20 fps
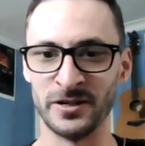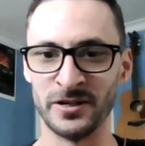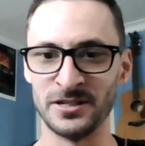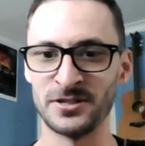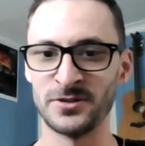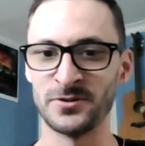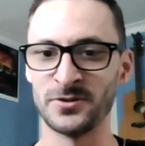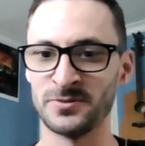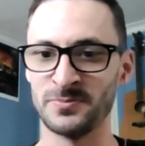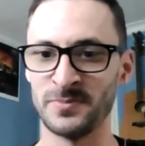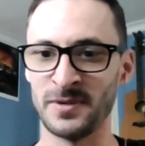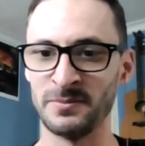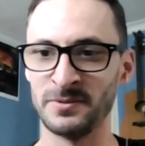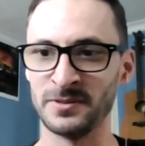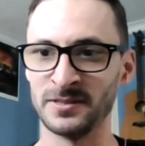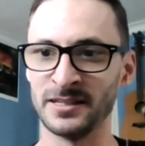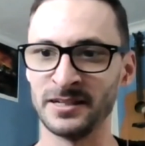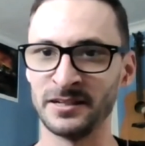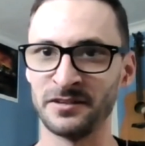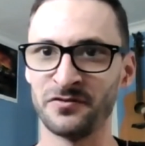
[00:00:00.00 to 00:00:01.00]
and she was maybe
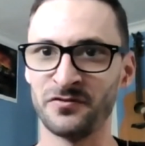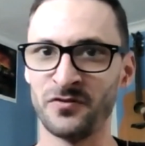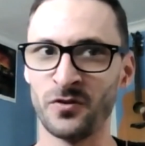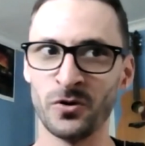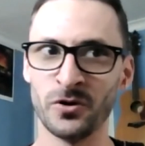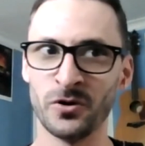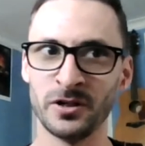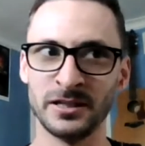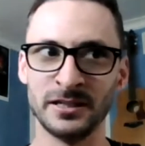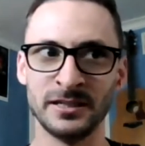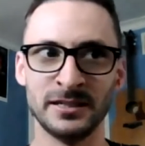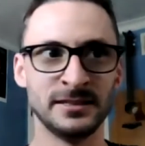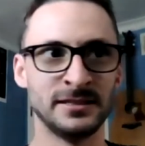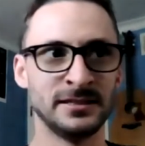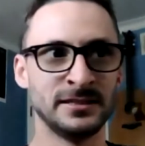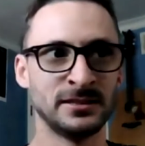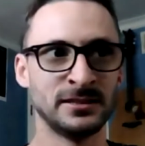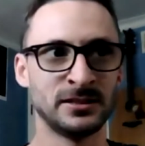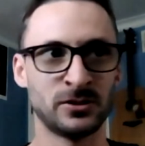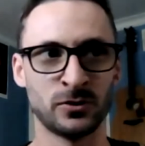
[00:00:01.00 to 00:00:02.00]
like
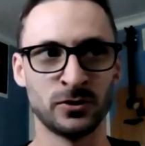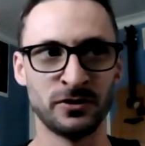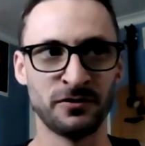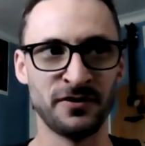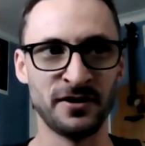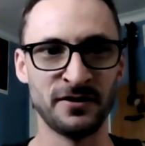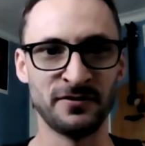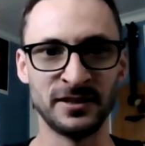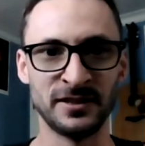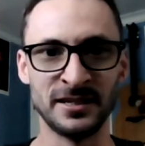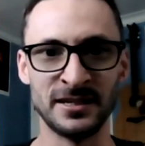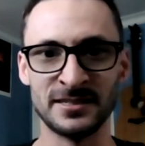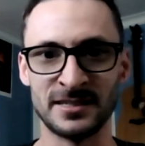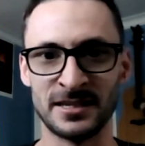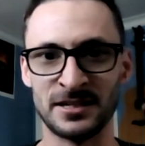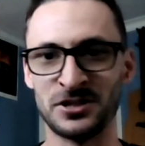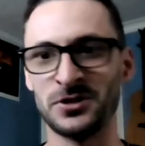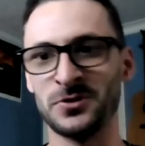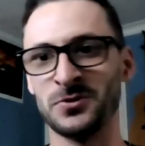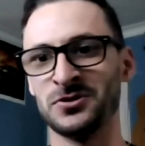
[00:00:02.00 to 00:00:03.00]
40s, early 50s,
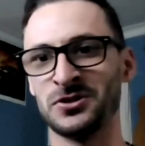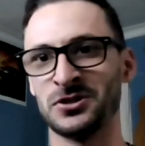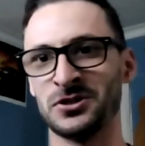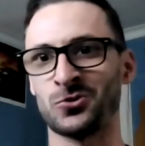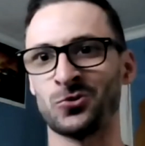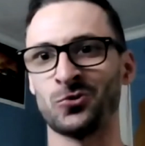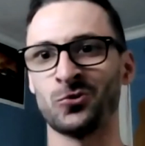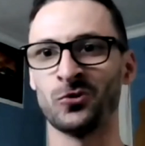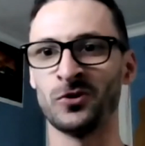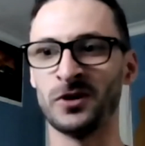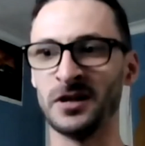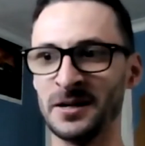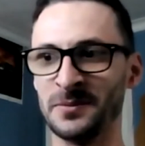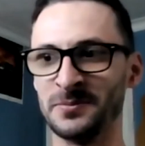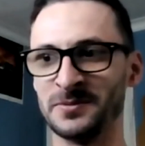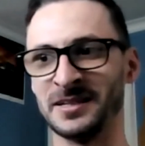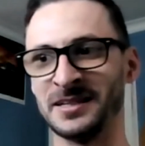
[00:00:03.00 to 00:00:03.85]
and she was just ripped.